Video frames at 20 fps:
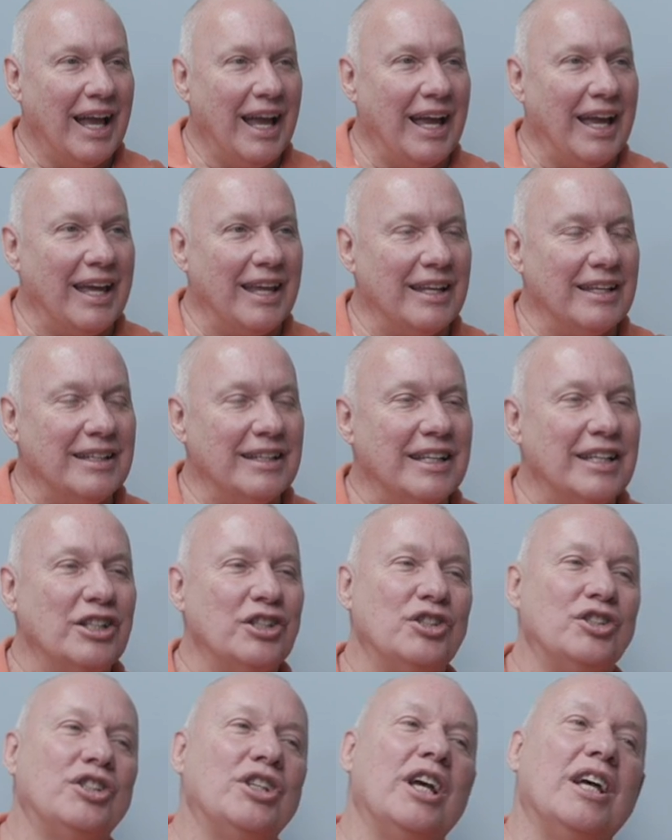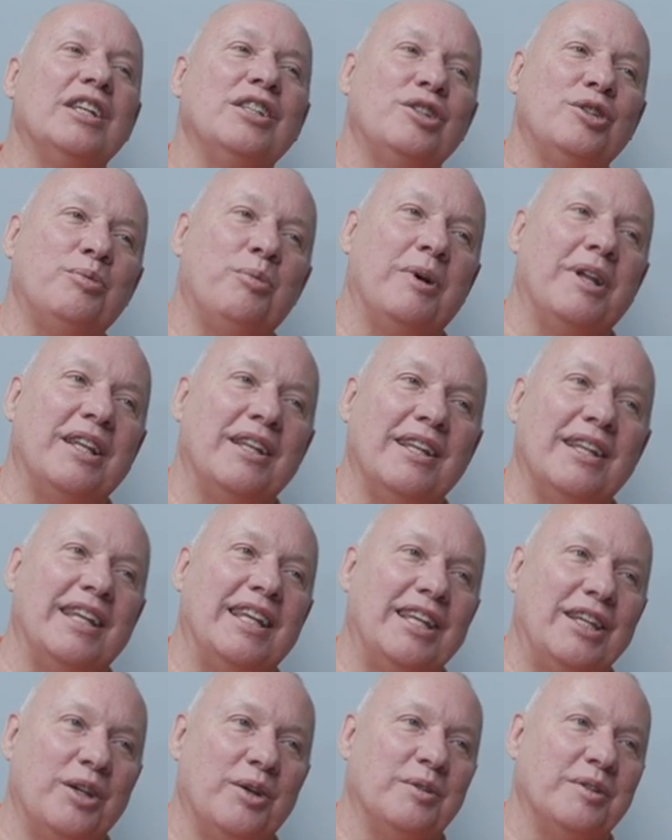And it's just when the
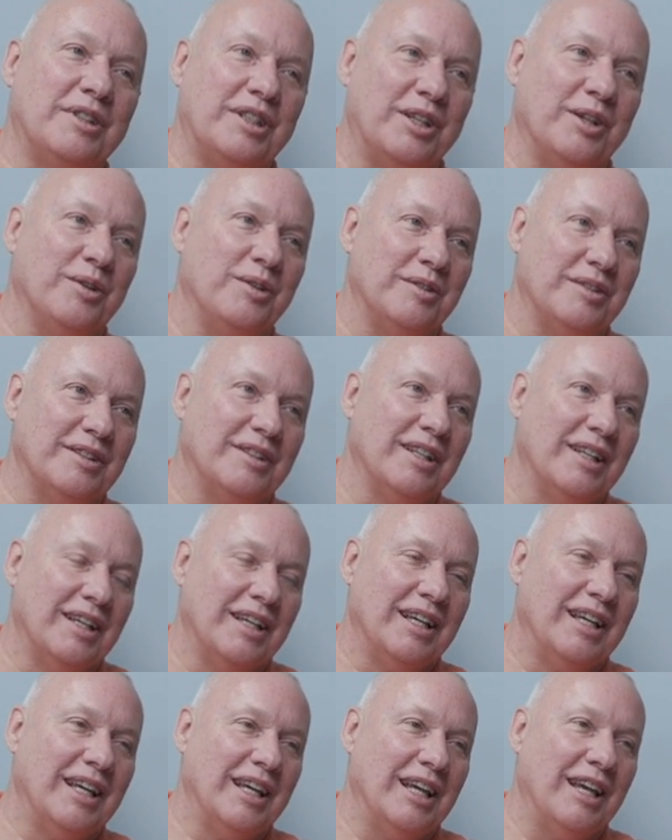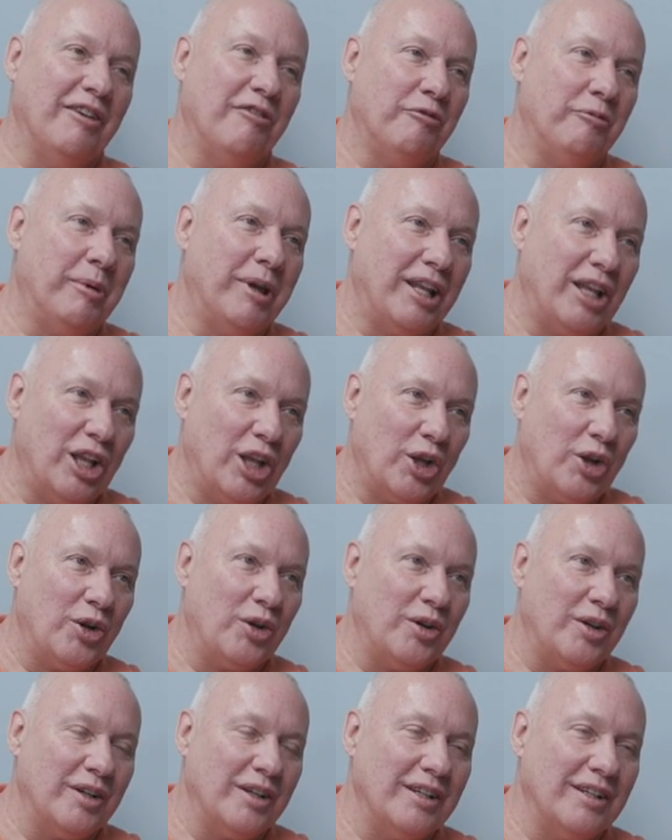ego skills have been
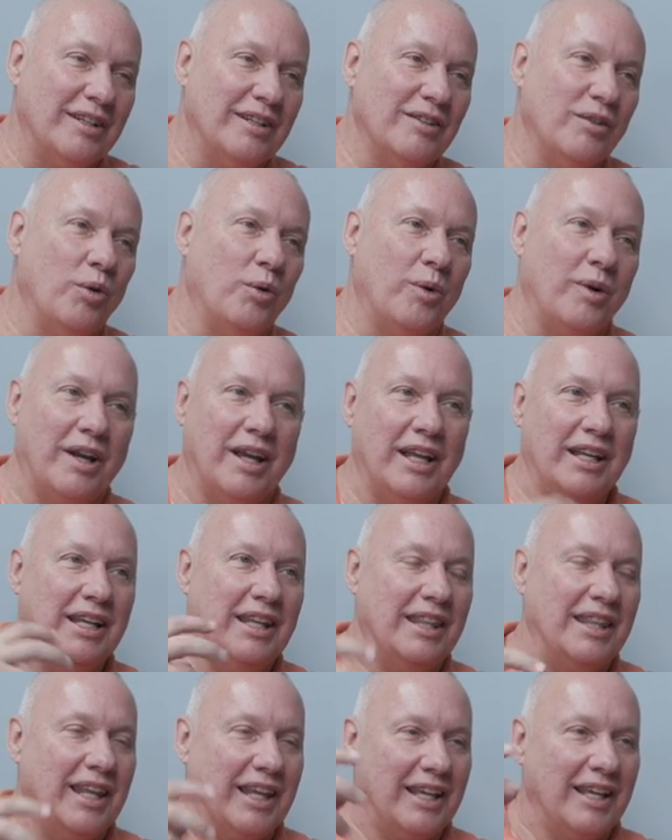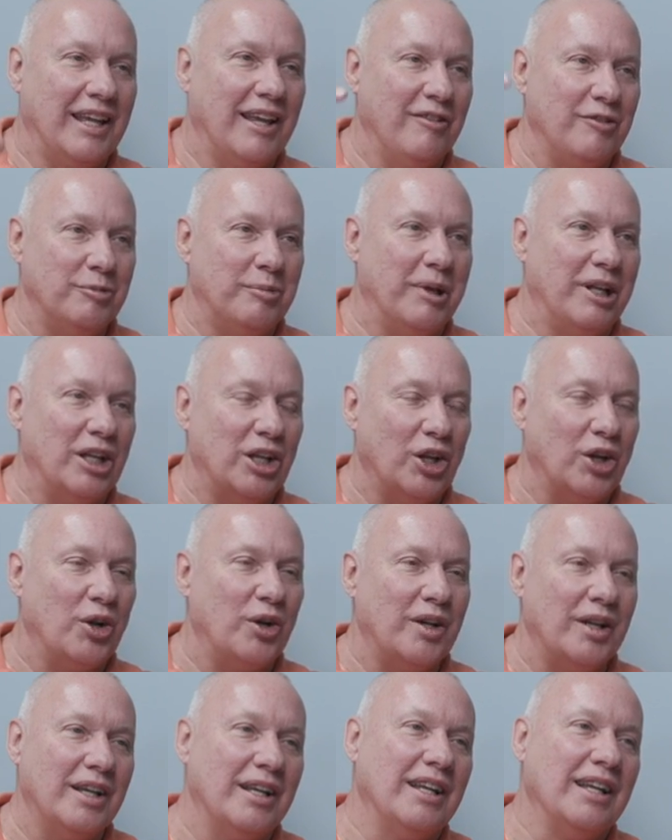learned, or anything has been
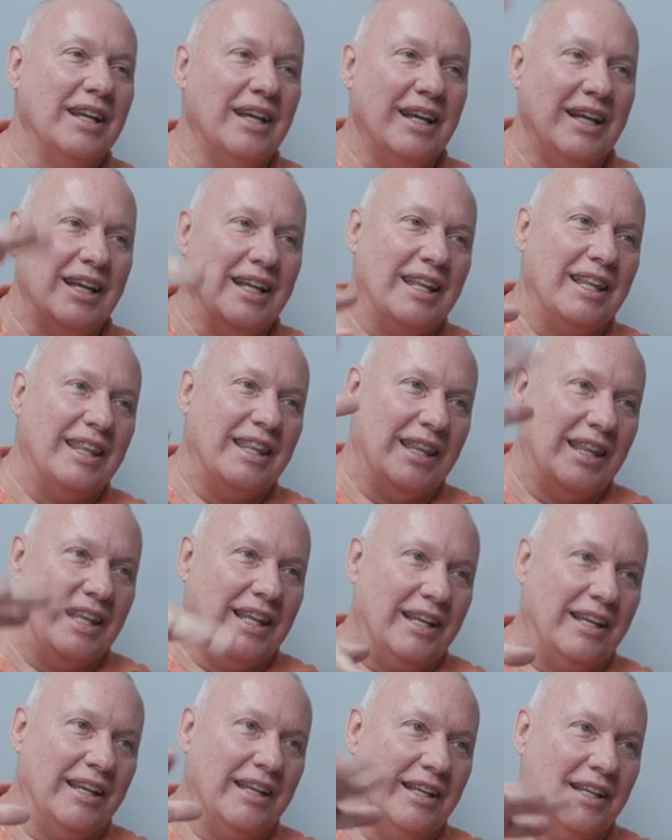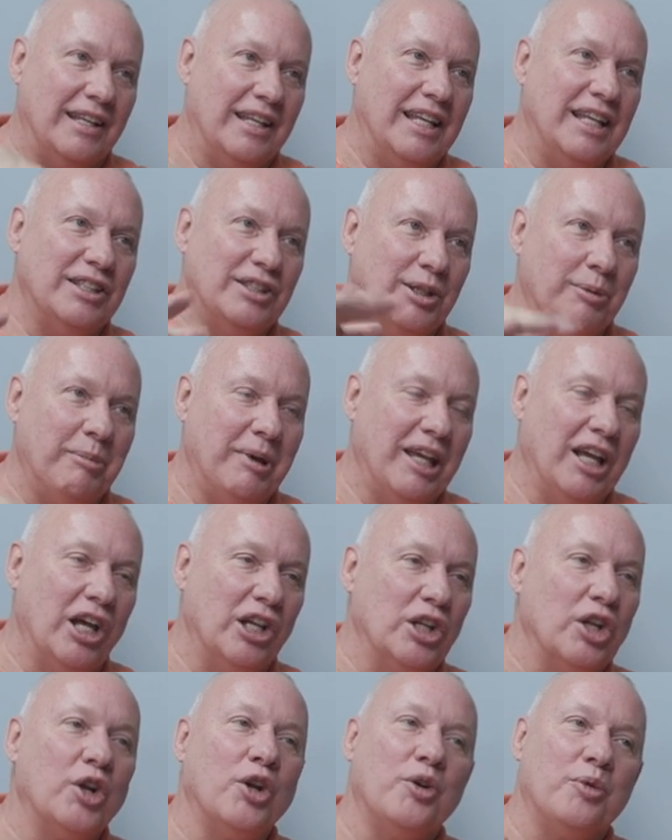learned that needs to be
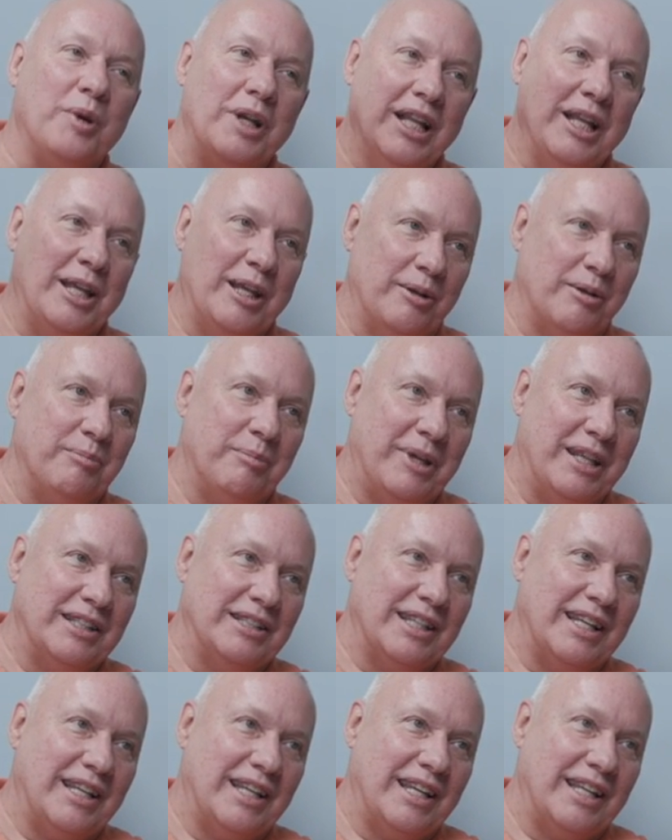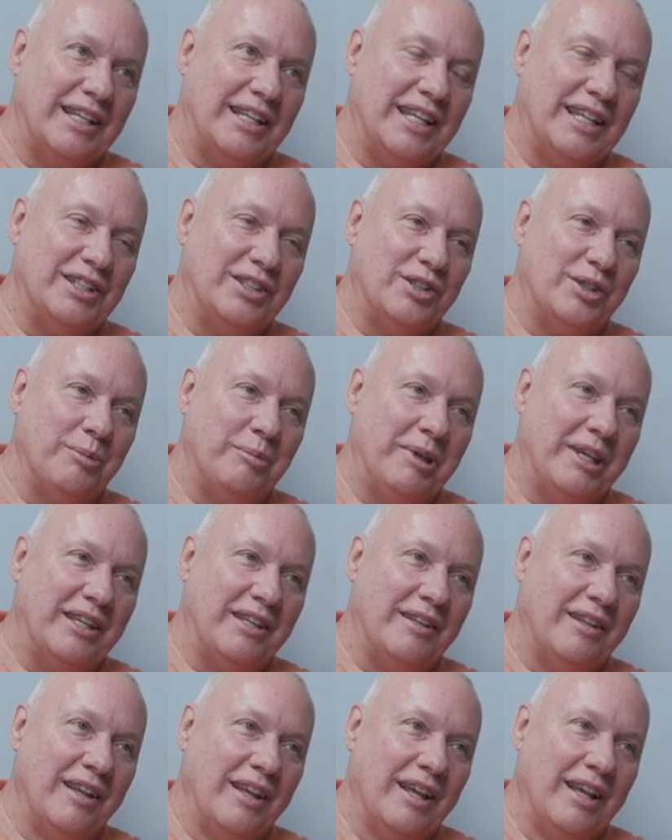unlearned. Really, it means it needs to
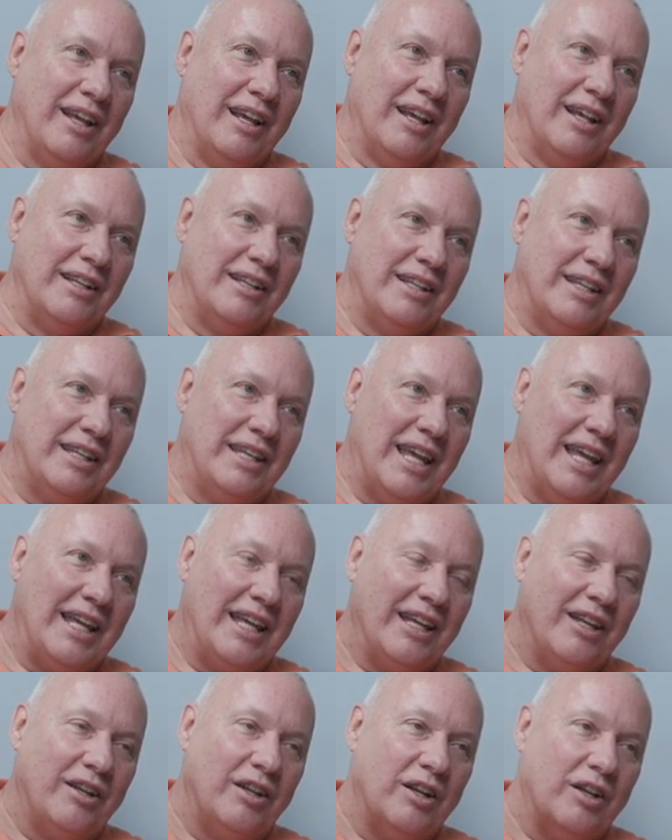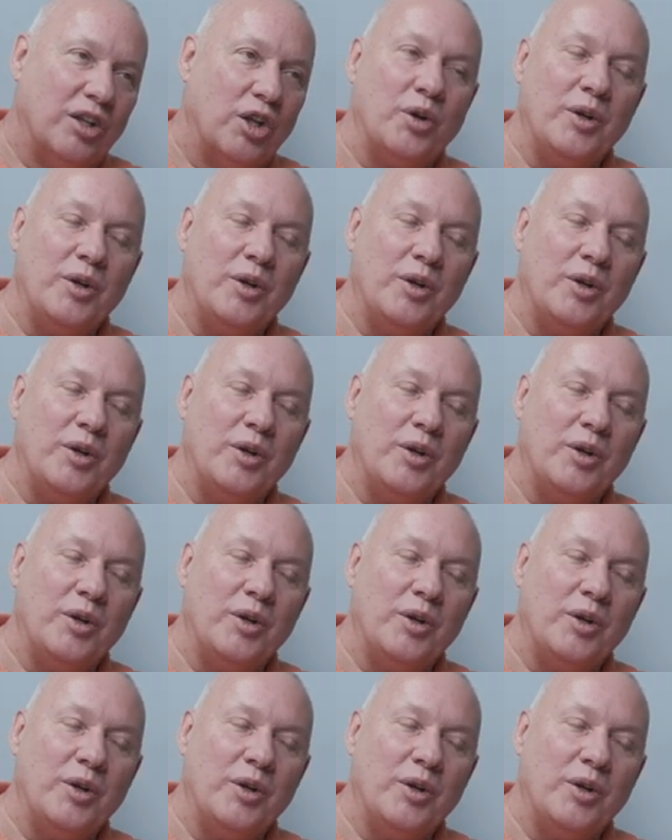be taken,